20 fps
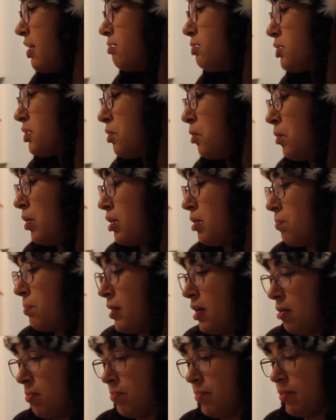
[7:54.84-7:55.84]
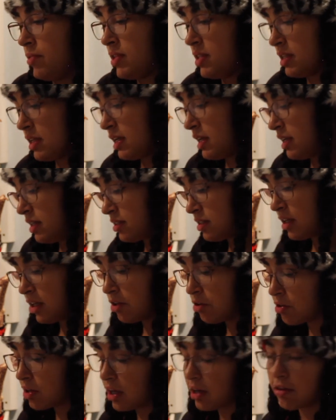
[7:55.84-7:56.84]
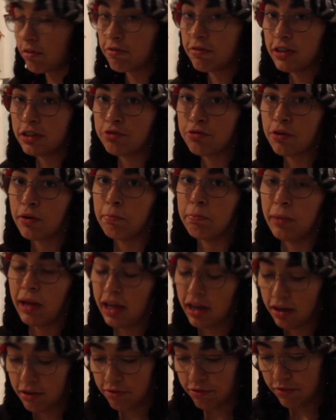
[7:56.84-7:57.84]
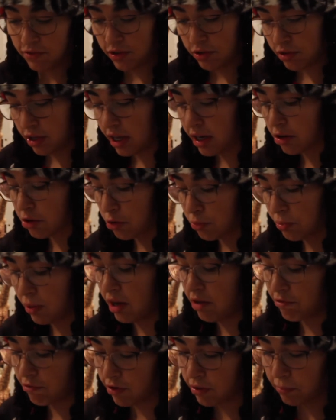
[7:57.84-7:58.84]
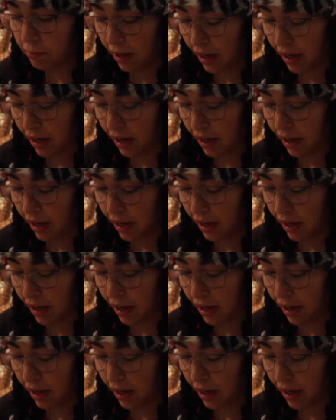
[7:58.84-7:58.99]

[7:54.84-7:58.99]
it comes with a water pump, seeds, and you get a fish for a beta, you get a coupon for a